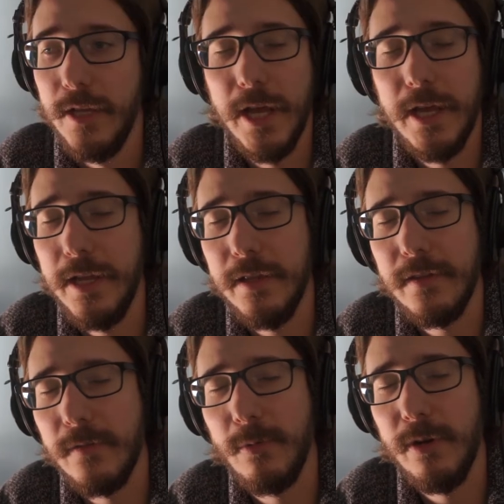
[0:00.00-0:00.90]

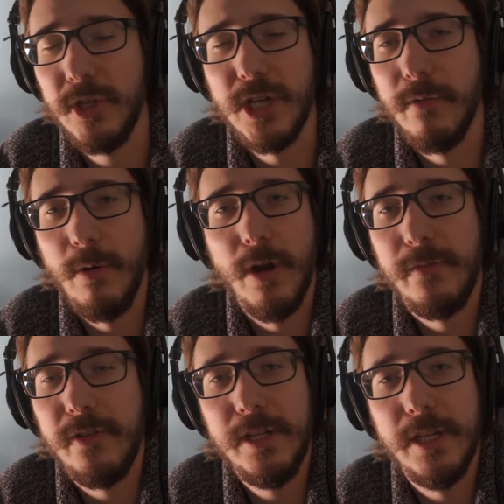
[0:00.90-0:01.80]
It's pretty much everywhere.
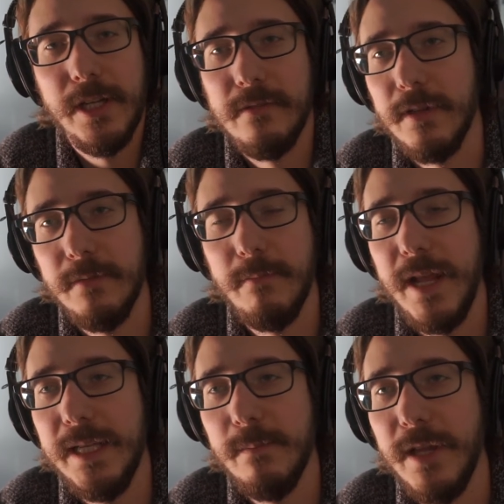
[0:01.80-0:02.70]
I've seen it in
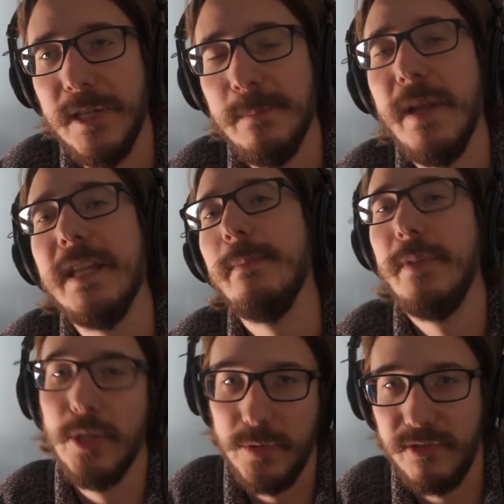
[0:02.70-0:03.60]
many, many, many
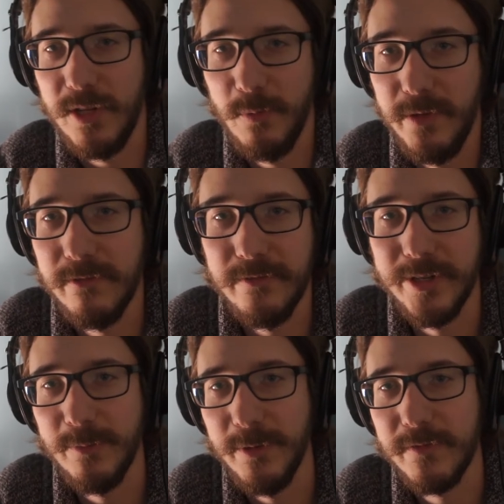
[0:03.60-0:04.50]
beers that
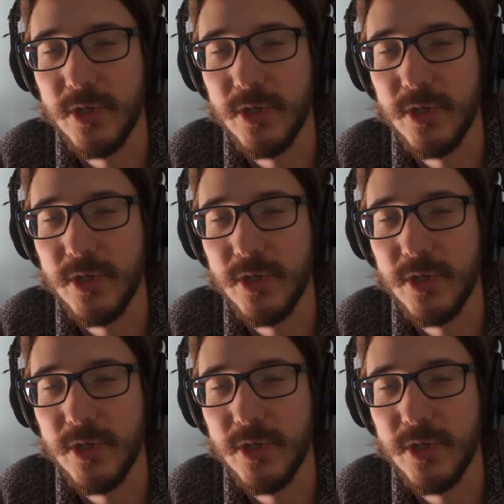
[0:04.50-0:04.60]
we've